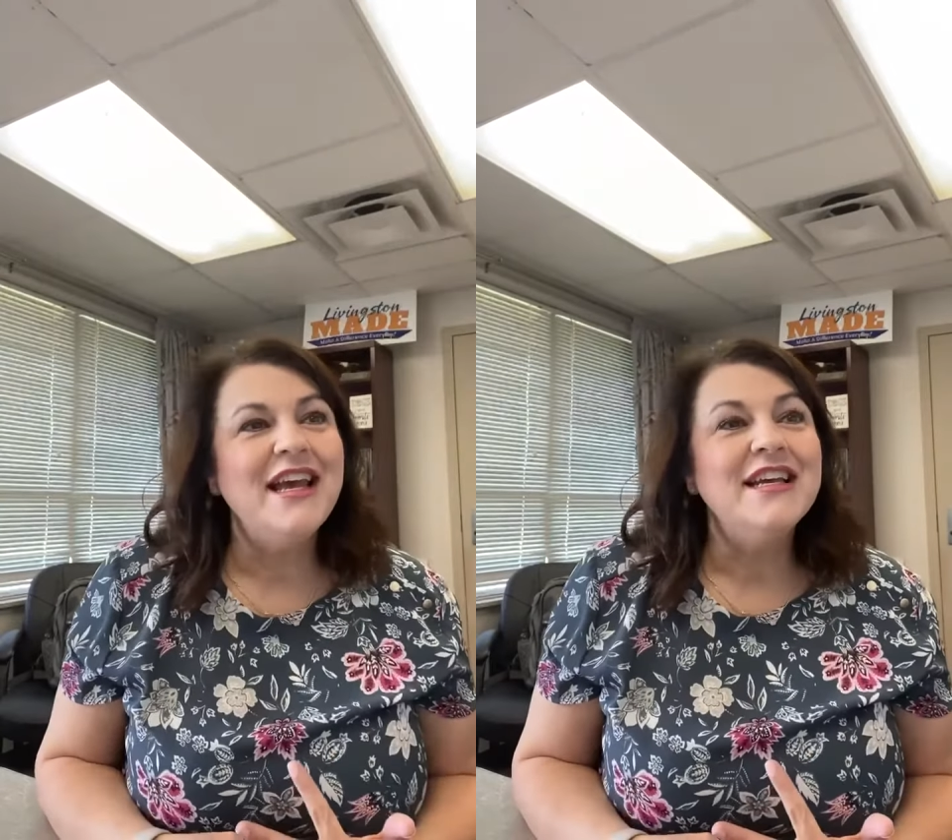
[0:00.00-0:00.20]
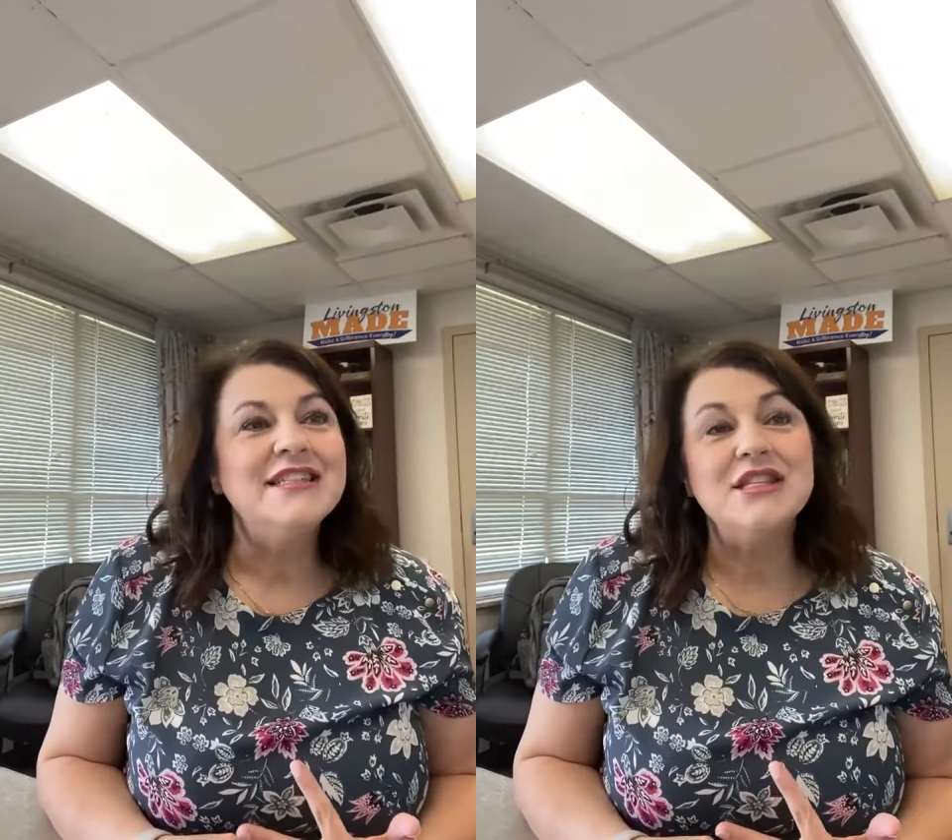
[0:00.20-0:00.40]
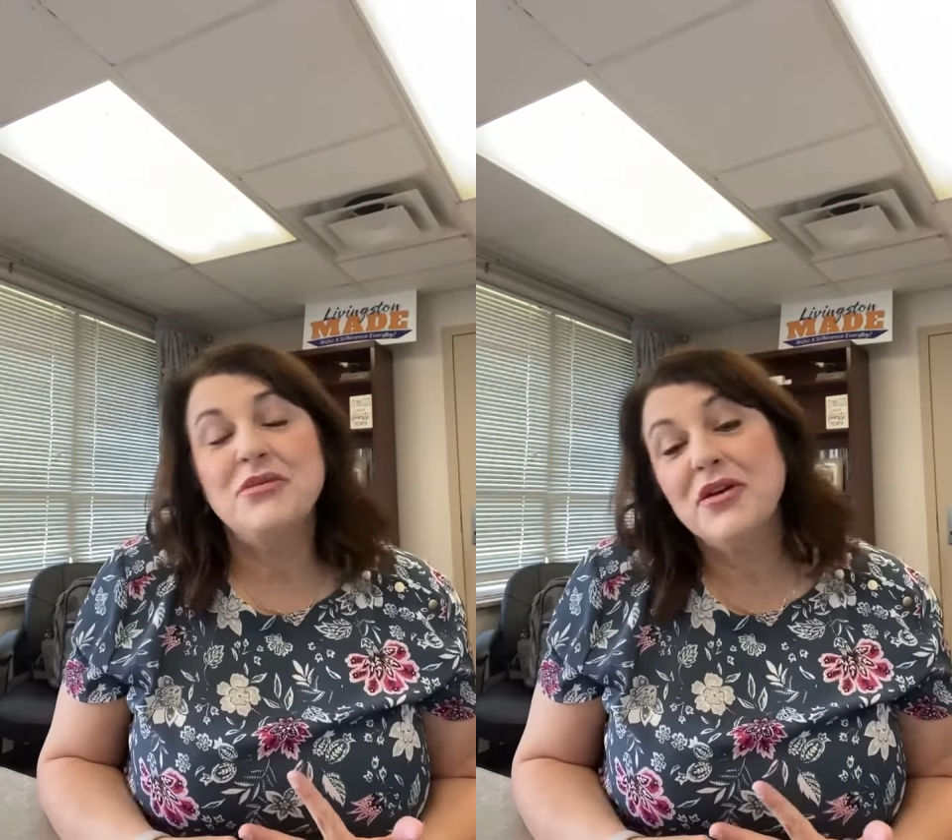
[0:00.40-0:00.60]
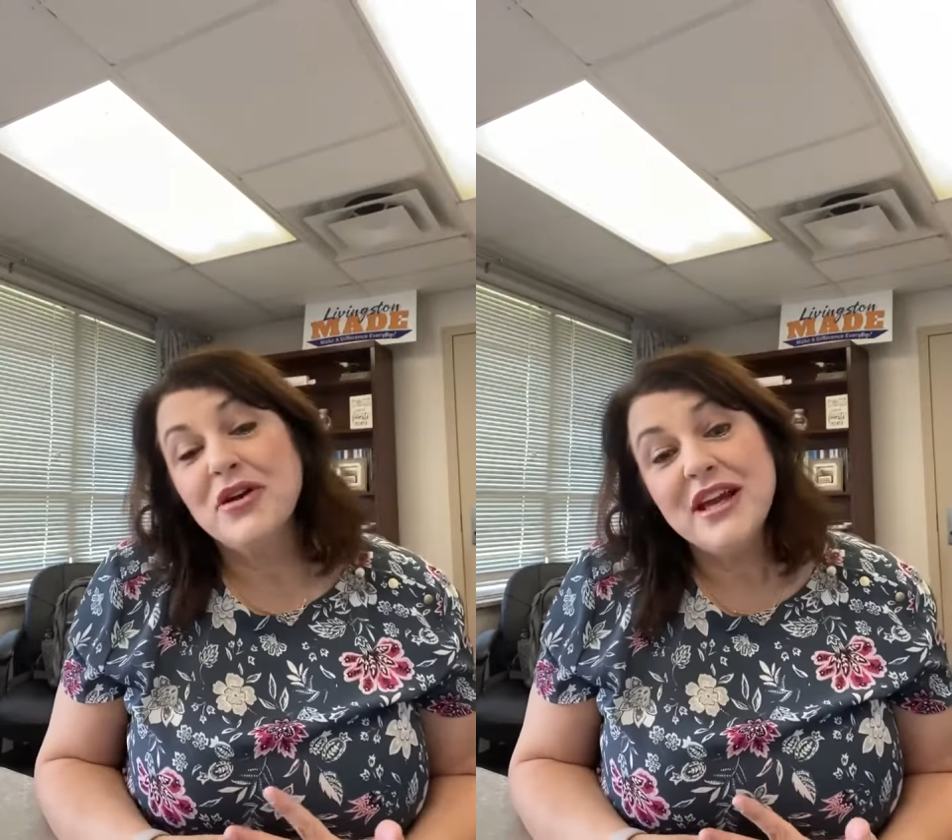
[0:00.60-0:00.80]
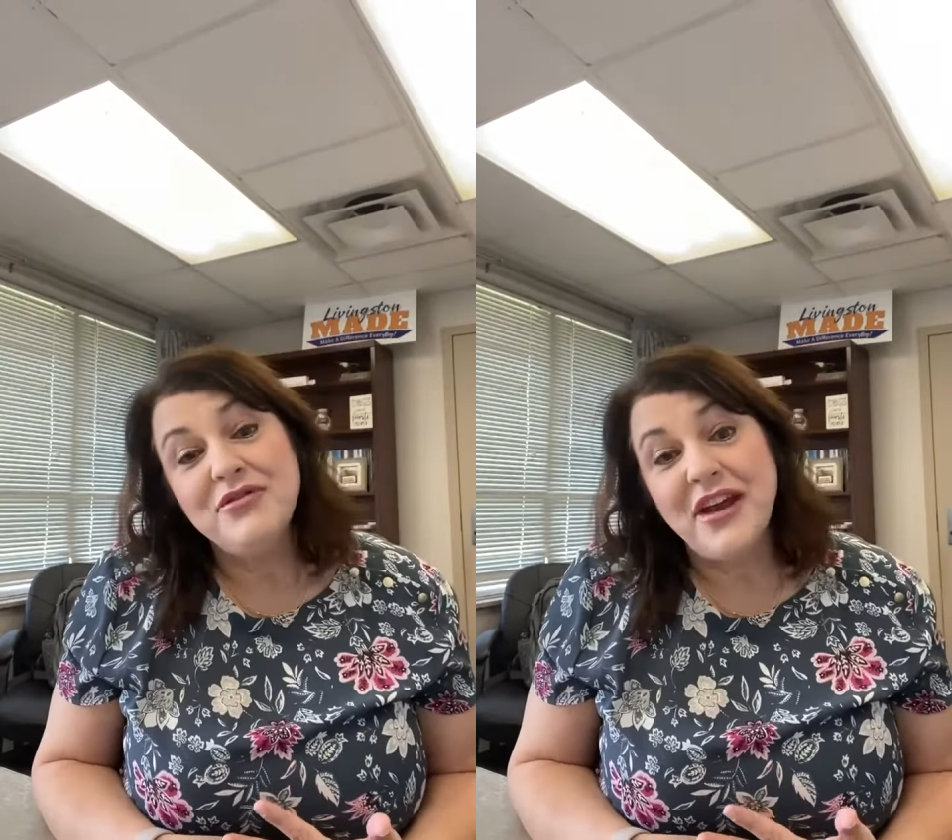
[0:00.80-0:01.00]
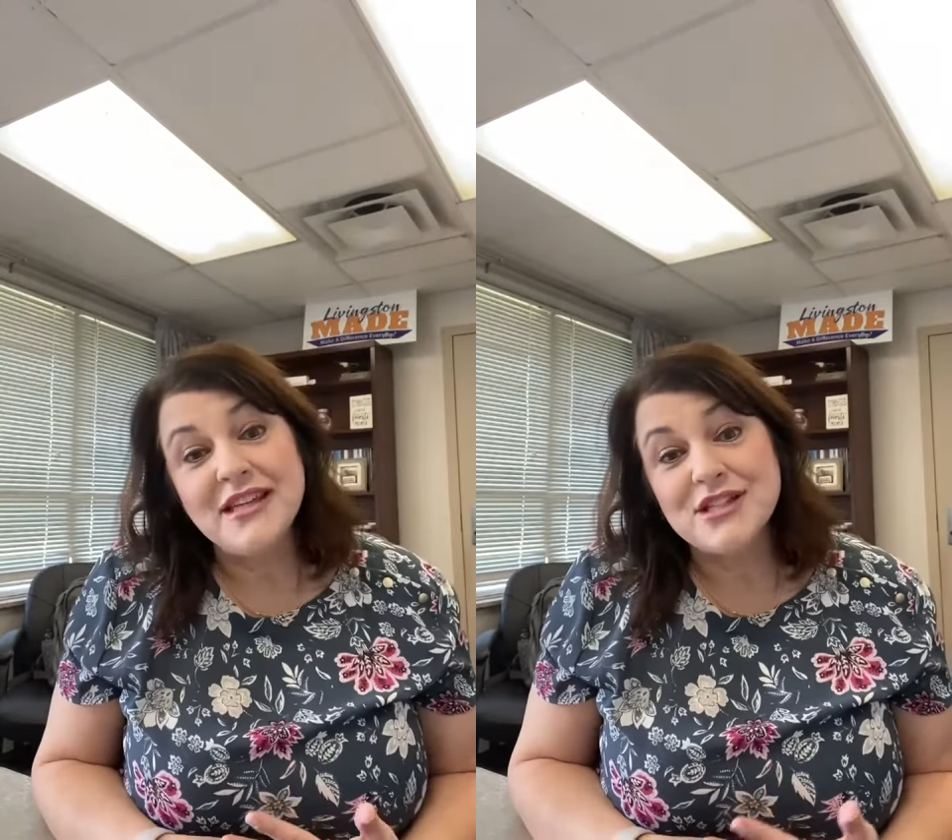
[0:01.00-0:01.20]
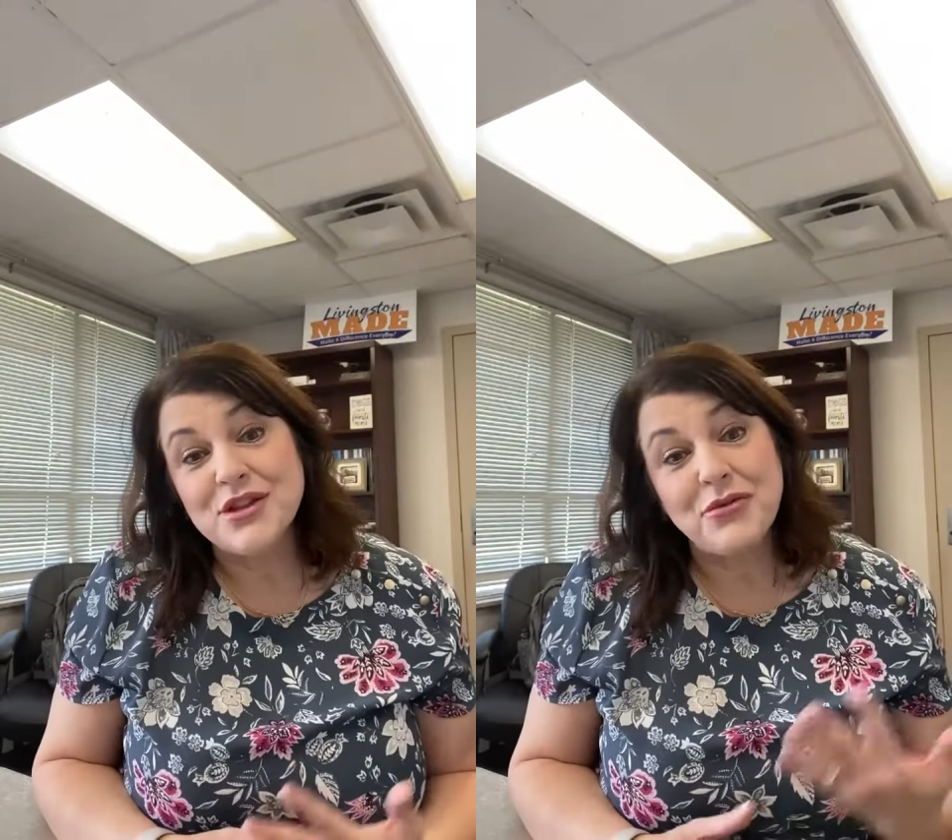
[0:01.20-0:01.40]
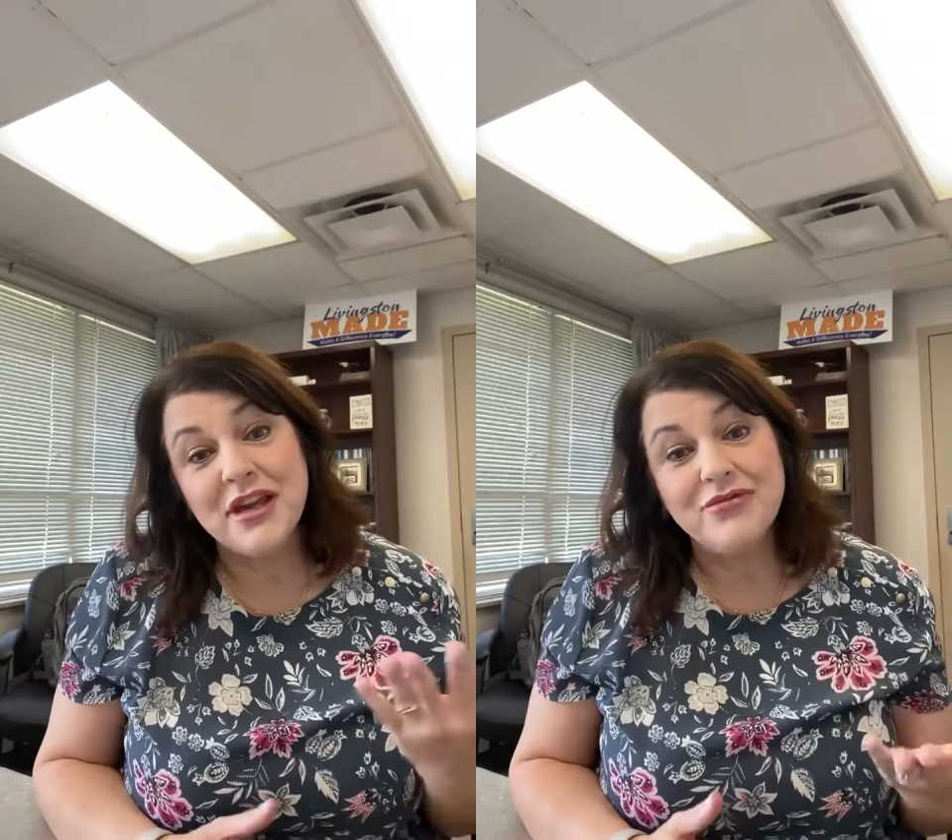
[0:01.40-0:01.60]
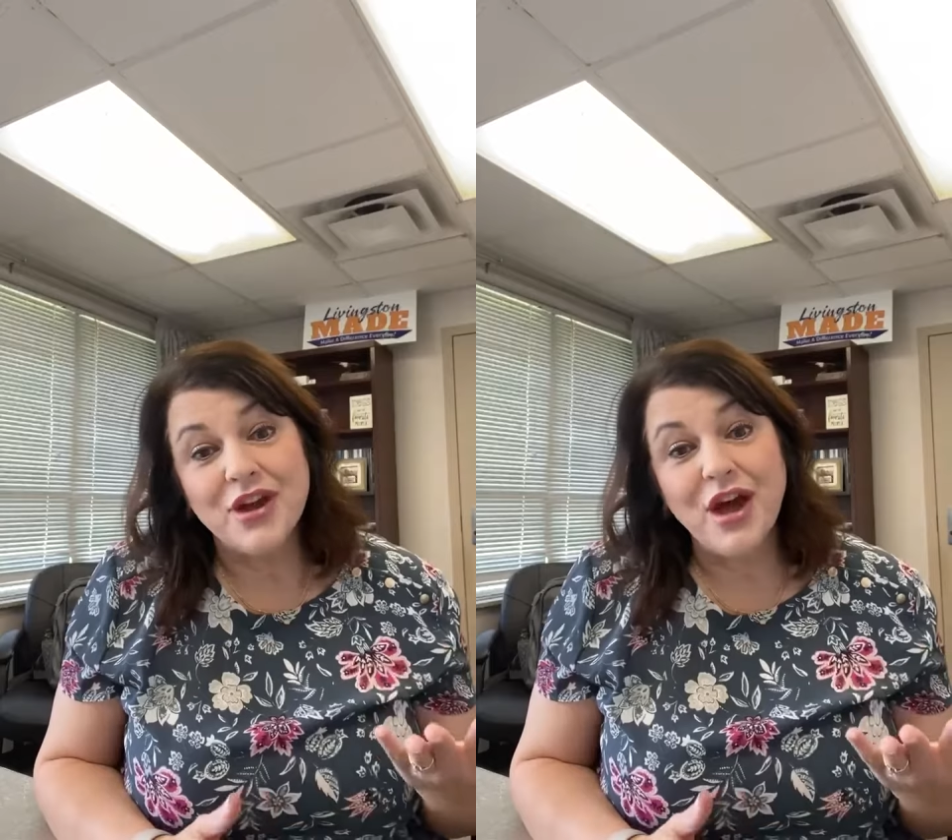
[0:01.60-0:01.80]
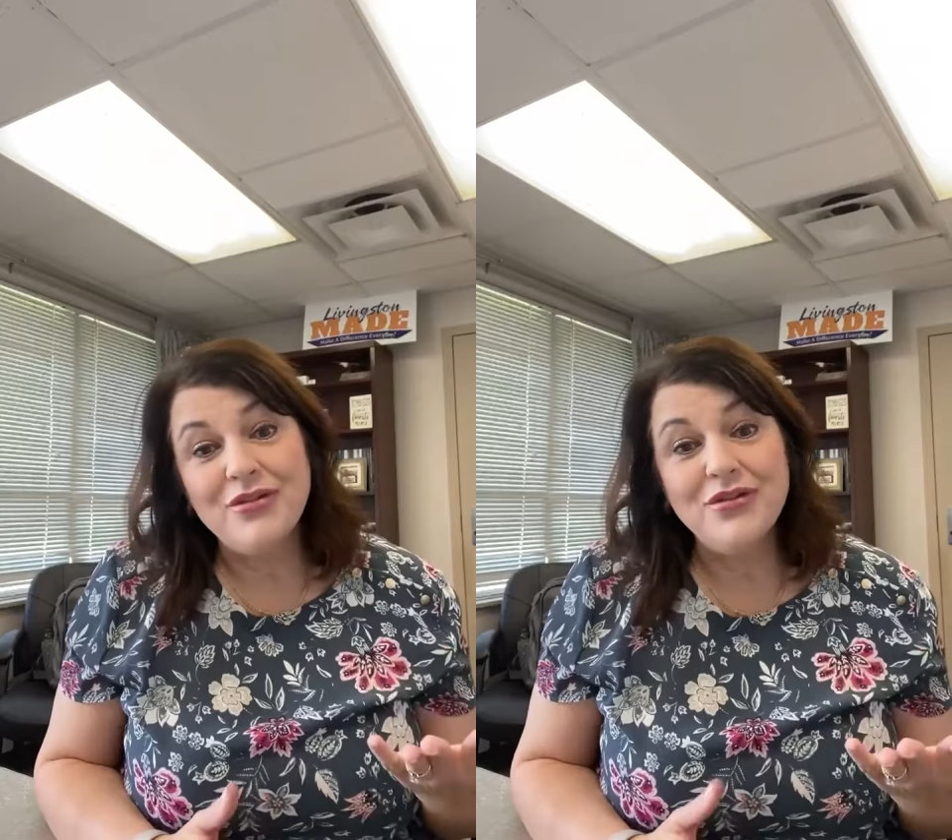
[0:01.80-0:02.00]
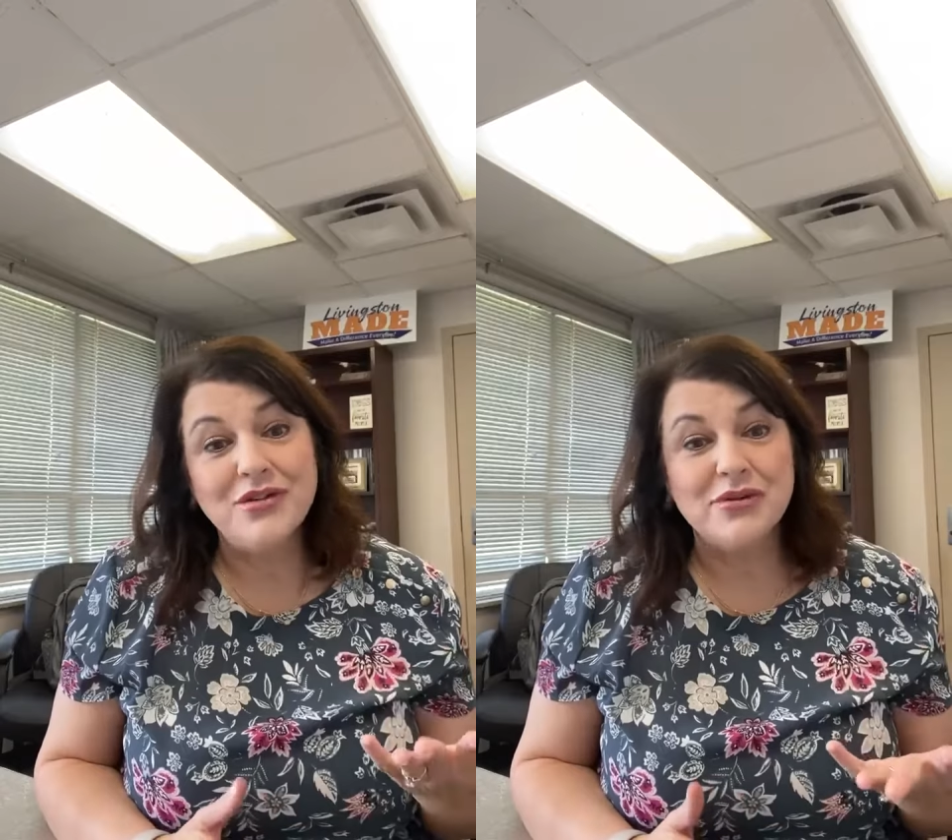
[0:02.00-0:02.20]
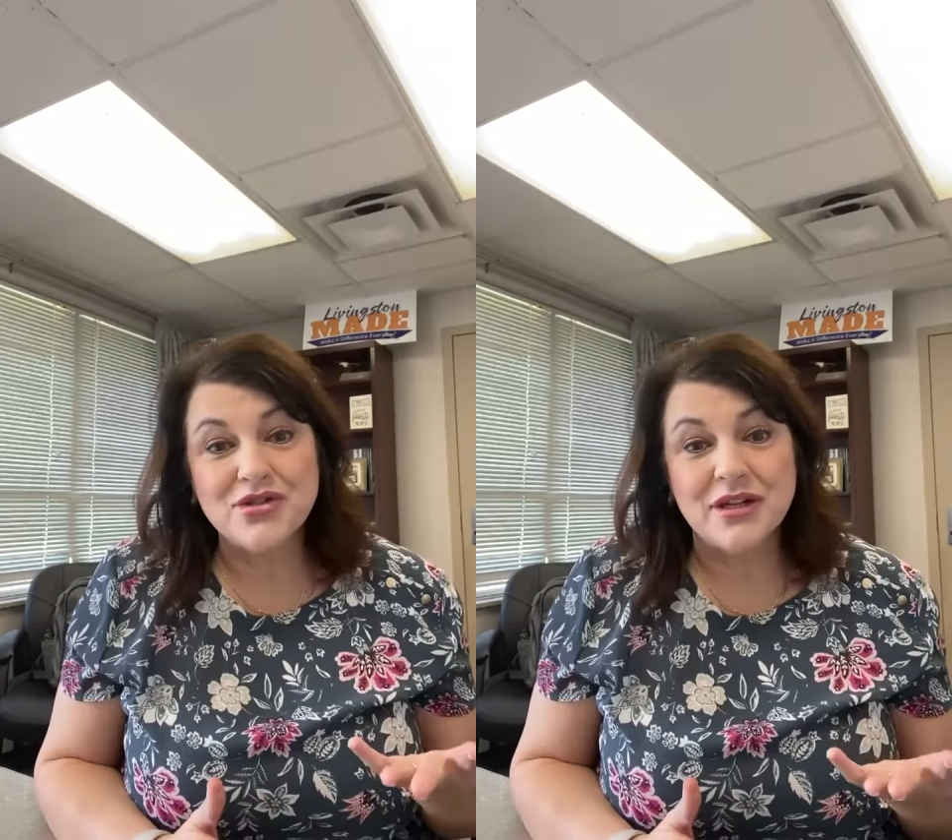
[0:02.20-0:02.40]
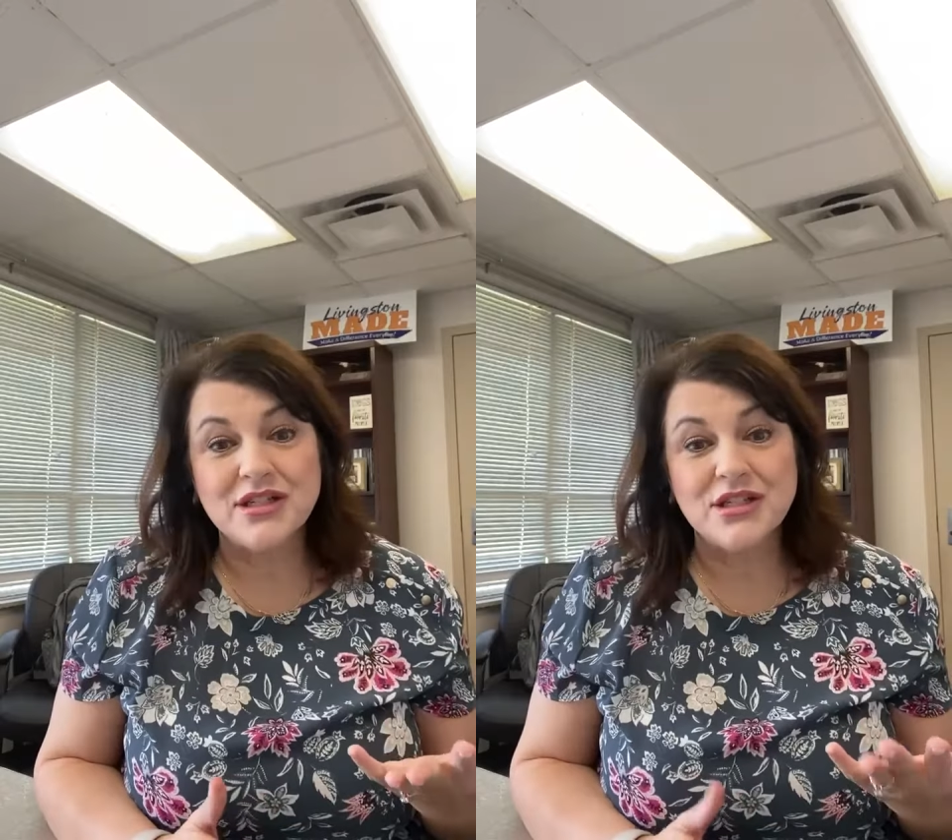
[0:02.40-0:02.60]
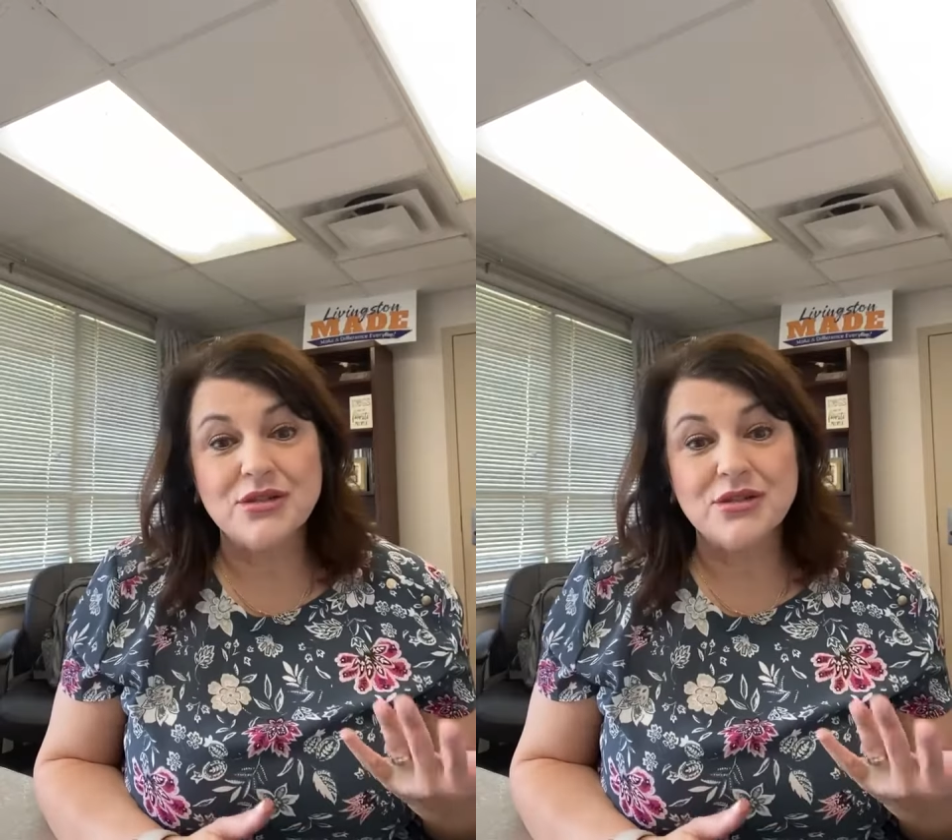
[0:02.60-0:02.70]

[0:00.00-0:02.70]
Since we are in phase three of the COVID restrictions,